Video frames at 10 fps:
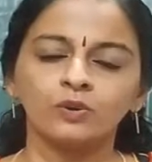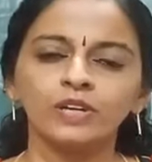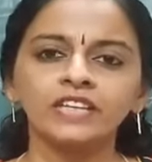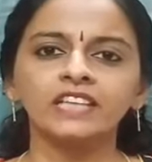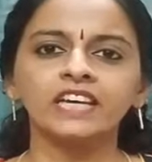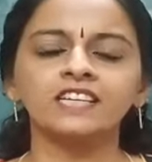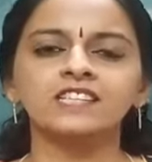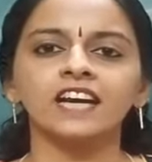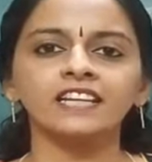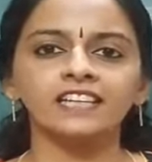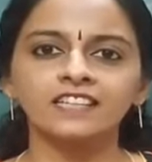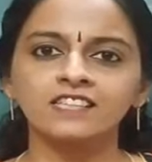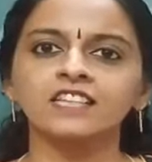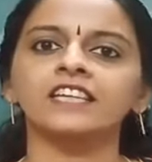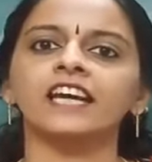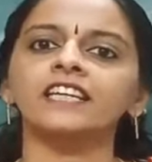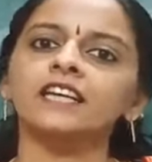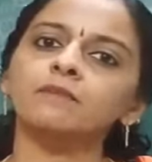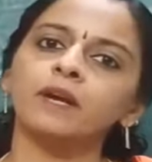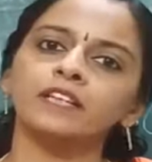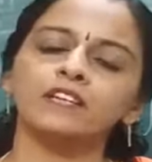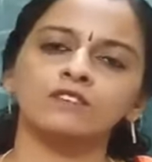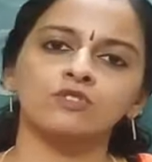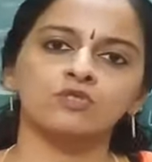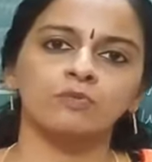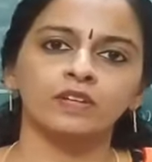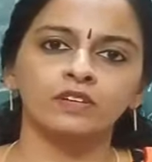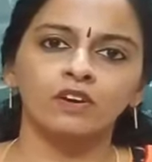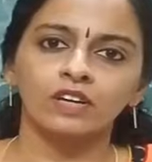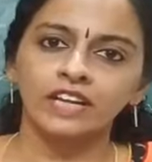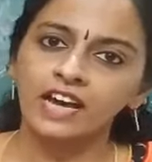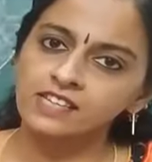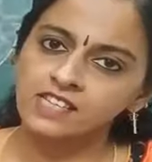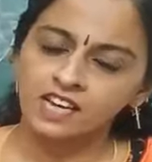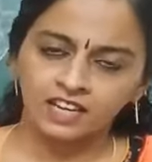Only thing is that it is detected by the instrument called as